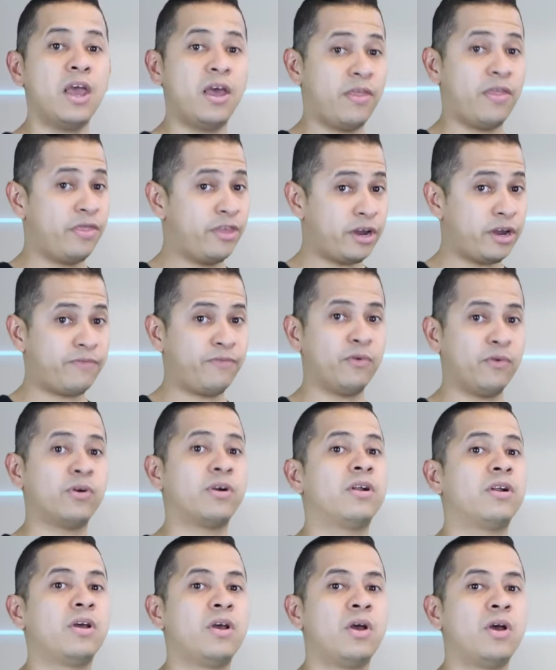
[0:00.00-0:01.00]
Therefore,
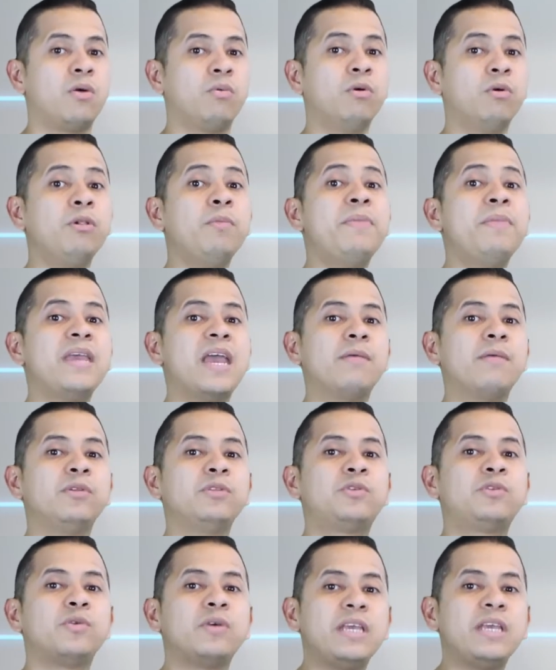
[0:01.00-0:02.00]
we'll be able
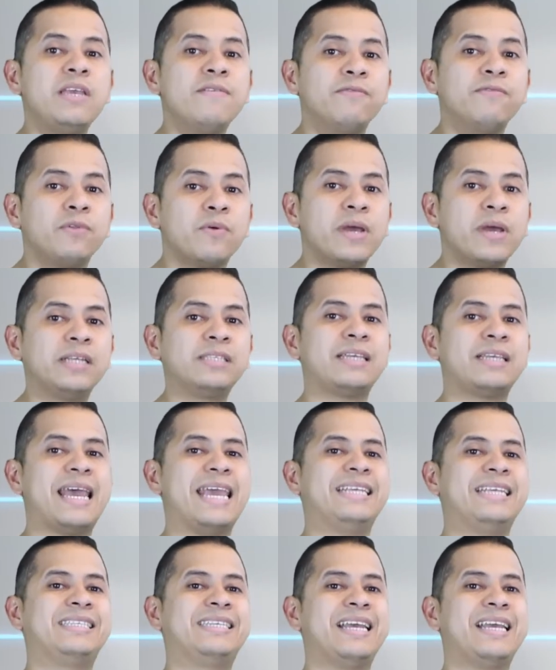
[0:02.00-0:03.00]
to influence
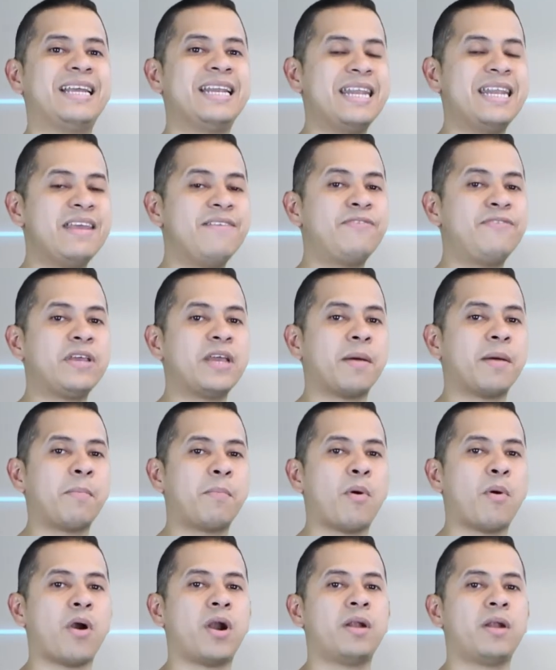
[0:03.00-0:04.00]
a significant
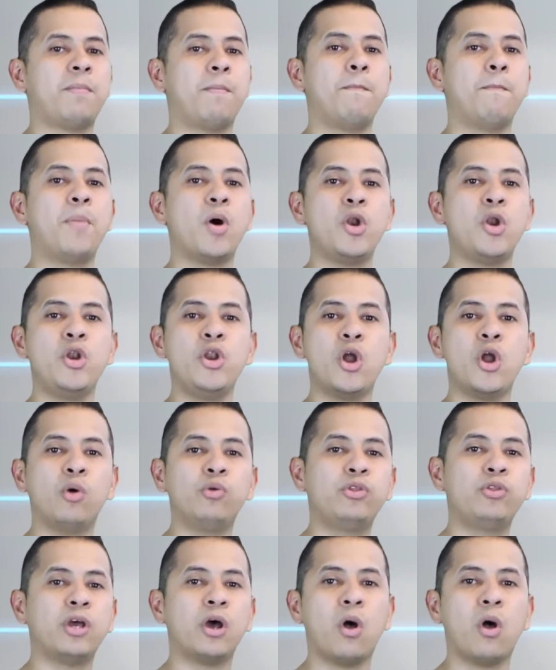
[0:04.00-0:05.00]
part but
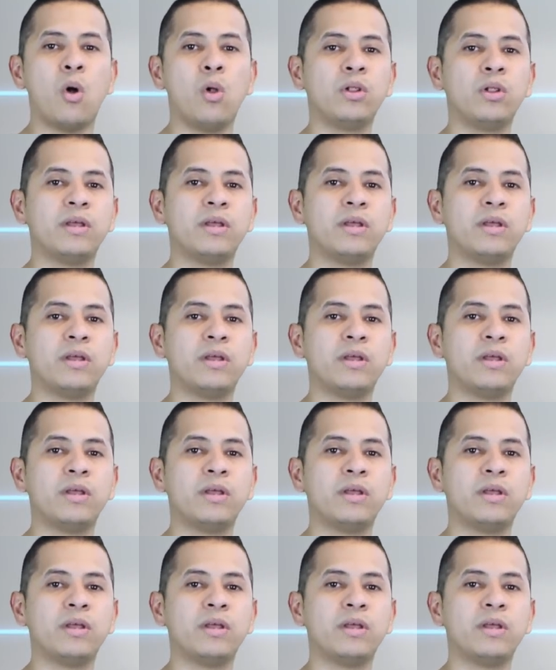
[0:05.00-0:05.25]
not the whole